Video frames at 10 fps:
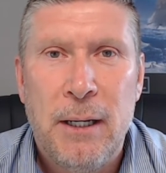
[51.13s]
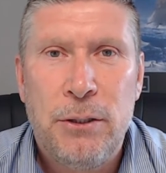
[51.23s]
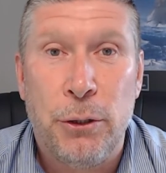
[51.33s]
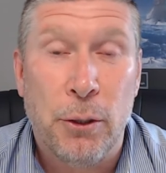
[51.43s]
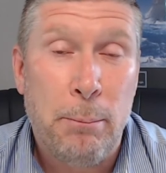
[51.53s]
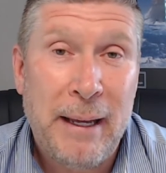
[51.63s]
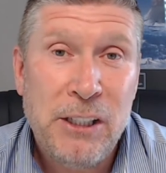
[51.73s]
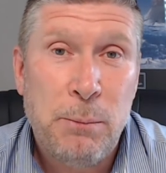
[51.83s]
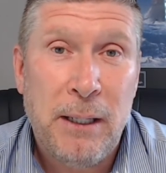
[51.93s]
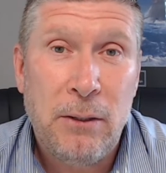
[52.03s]
to your
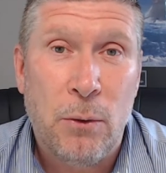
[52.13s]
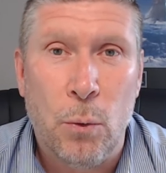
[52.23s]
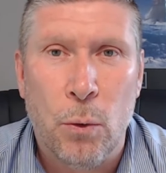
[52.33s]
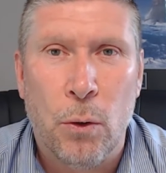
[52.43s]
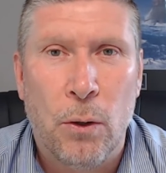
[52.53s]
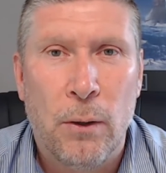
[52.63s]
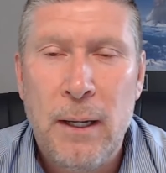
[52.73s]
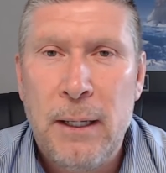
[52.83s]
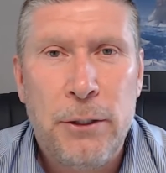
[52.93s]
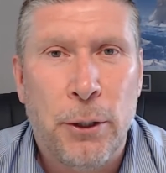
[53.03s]
basement or
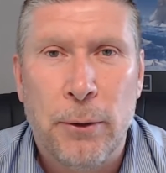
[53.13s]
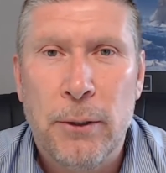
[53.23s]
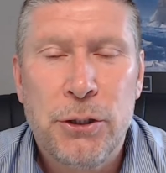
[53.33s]
your